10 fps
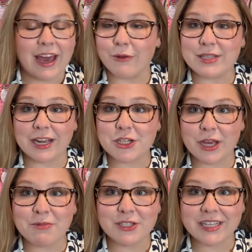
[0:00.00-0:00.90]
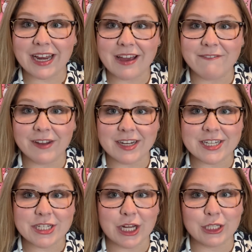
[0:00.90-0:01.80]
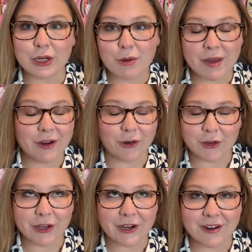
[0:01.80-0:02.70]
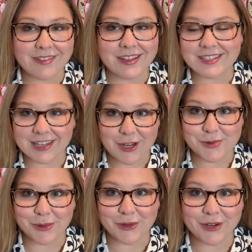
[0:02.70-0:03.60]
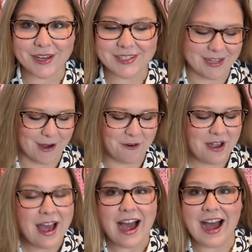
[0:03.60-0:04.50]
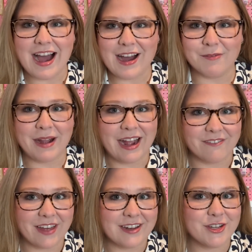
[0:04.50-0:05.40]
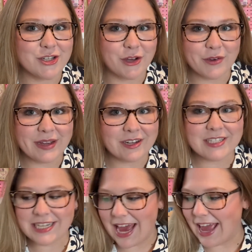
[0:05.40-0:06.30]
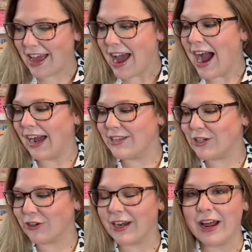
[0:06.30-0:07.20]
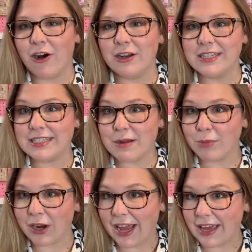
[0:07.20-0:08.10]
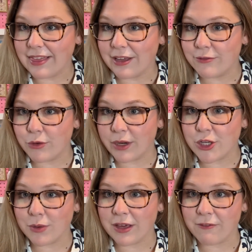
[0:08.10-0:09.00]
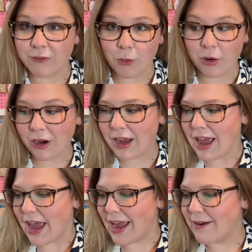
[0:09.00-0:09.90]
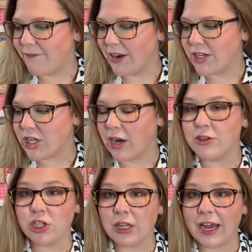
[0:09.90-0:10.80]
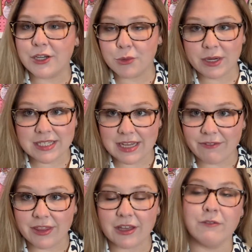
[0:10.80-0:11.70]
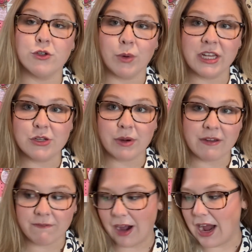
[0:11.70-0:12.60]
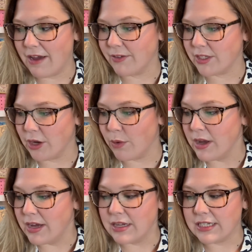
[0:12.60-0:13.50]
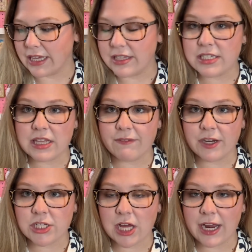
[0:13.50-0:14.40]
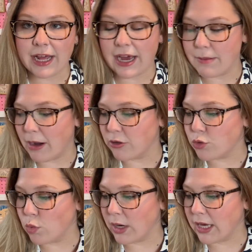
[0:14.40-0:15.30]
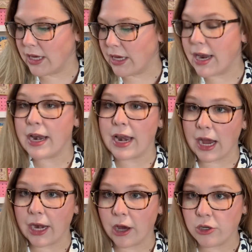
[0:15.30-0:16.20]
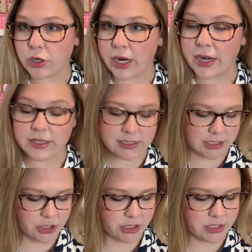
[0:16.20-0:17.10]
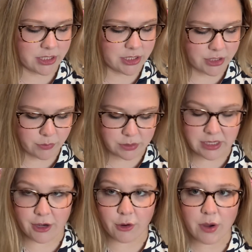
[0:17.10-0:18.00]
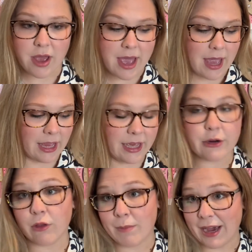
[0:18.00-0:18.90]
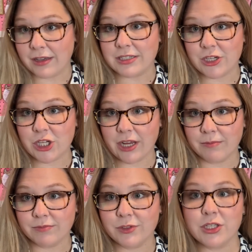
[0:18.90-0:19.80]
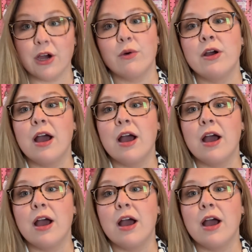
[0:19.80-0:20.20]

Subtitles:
I was actually able to get it finished a little bit earlier than scheduled. So I have that to show you here today. I started it on December 8th of 2024 and finished it on July 27th of 2025. So to get this to the finish line, I had about 2,900 stitches to do so, and all the back stitching. So